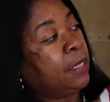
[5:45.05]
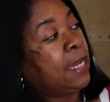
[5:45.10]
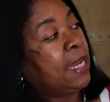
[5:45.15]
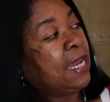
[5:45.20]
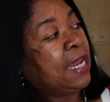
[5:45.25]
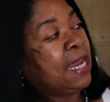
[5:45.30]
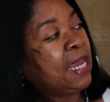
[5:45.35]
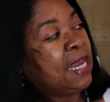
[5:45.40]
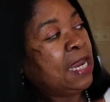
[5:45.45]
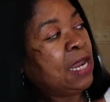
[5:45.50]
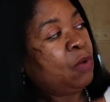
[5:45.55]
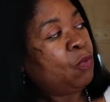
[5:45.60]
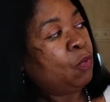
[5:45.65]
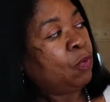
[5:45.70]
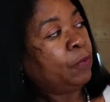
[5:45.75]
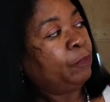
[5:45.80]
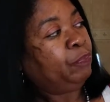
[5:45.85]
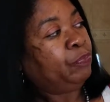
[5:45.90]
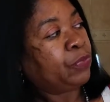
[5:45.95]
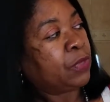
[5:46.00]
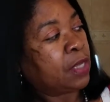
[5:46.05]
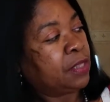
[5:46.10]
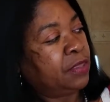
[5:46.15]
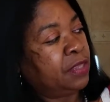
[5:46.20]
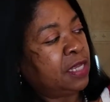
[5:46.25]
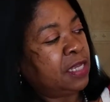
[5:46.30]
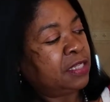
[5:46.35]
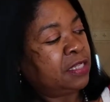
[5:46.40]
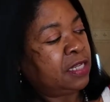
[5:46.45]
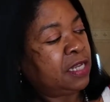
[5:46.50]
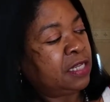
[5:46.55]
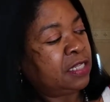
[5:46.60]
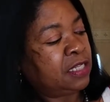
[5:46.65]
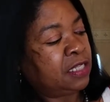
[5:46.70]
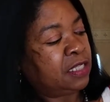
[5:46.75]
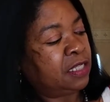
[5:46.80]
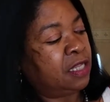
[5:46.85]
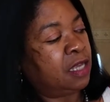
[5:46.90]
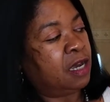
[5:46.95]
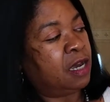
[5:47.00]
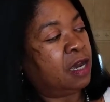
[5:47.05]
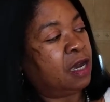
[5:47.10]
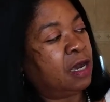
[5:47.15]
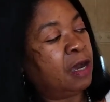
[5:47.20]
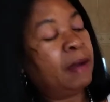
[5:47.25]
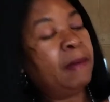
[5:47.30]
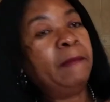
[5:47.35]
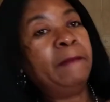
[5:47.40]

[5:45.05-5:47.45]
This is the